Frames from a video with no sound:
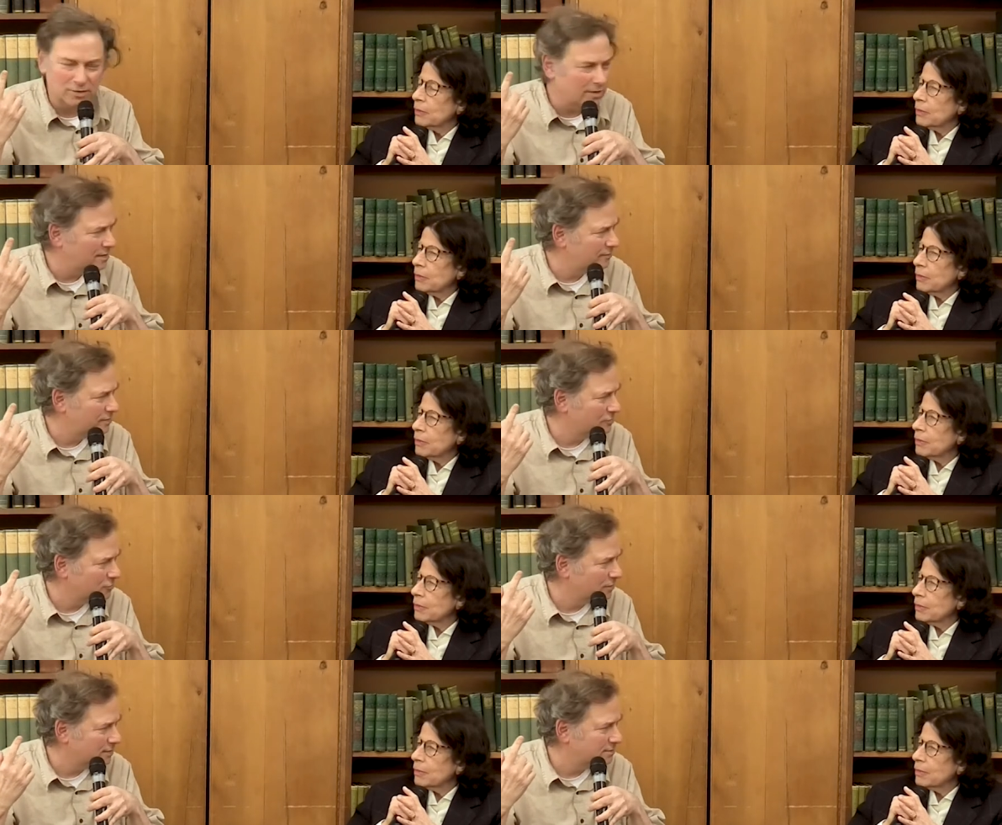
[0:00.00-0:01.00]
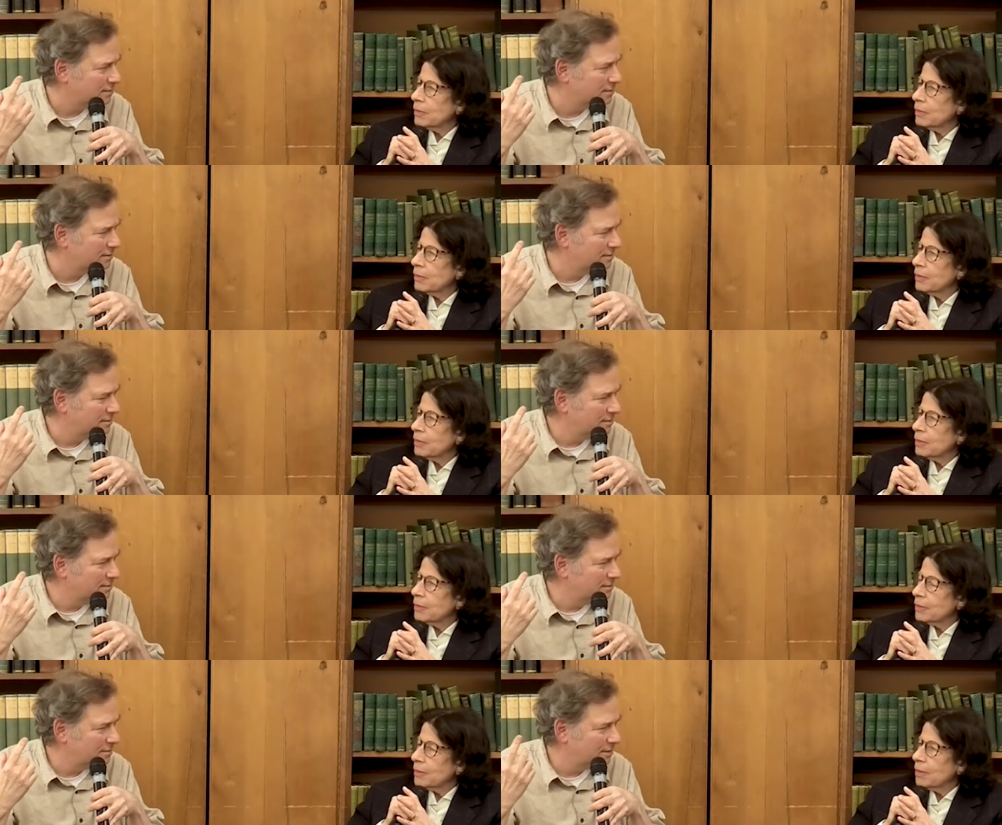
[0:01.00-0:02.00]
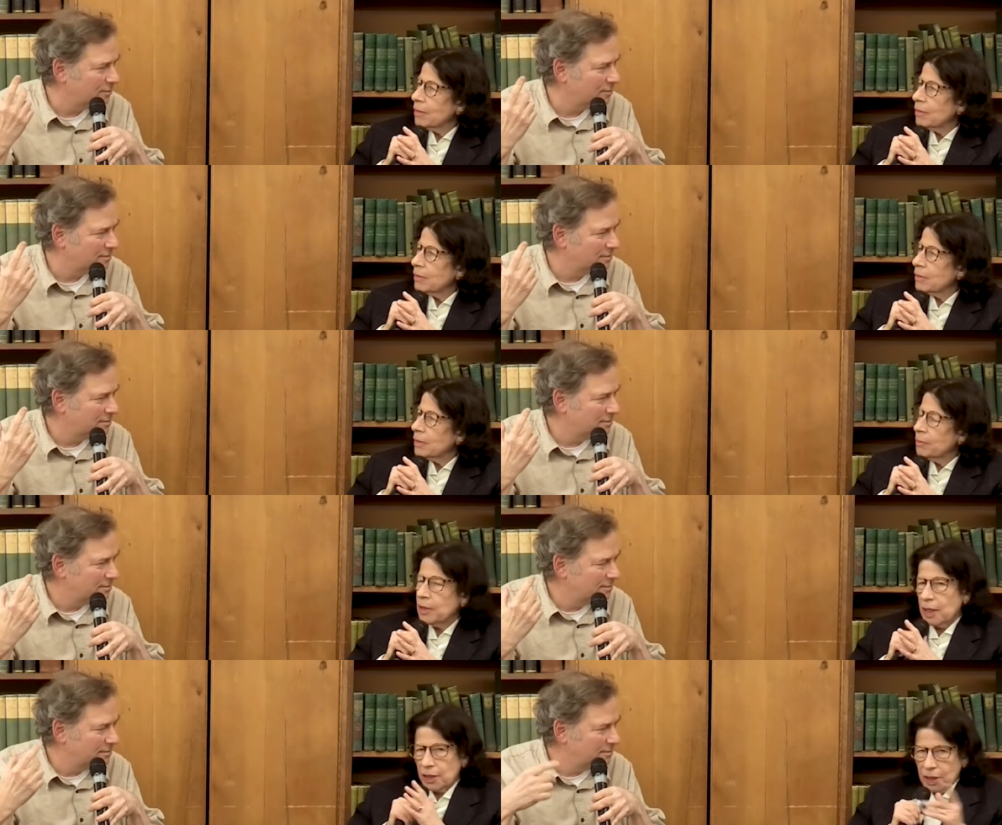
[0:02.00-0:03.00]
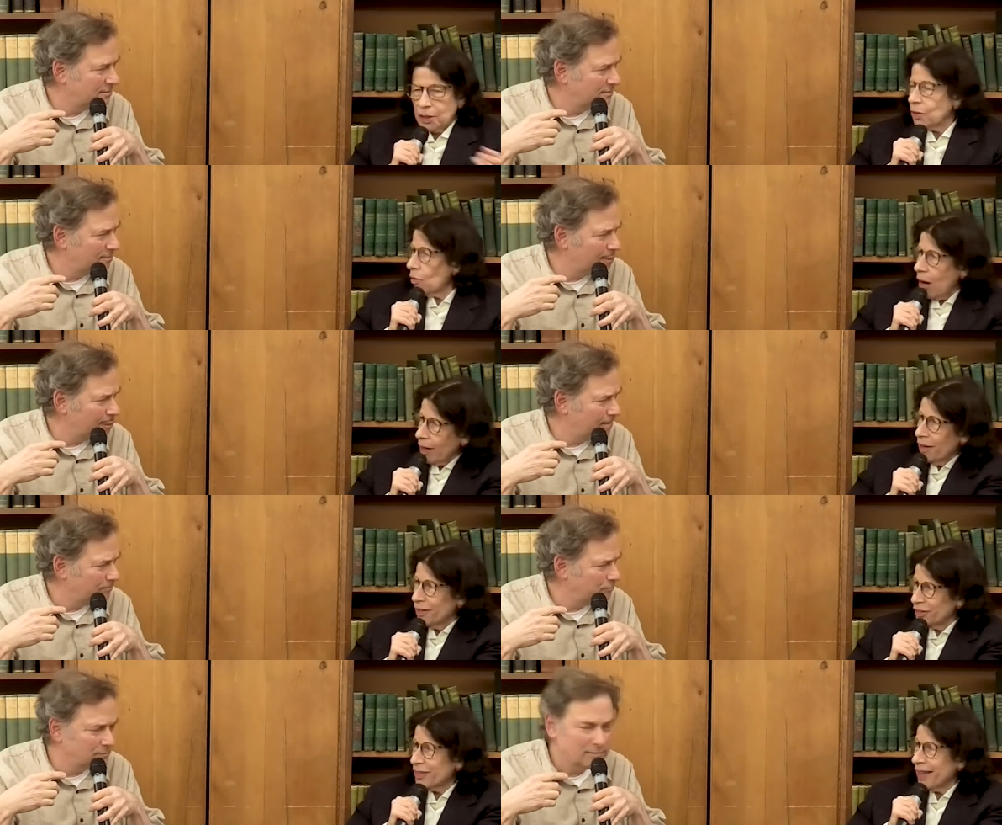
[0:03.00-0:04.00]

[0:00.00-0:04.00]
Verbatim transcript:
Speaker 1: were kind of interested. So.
Speaker 2: But this is your audience.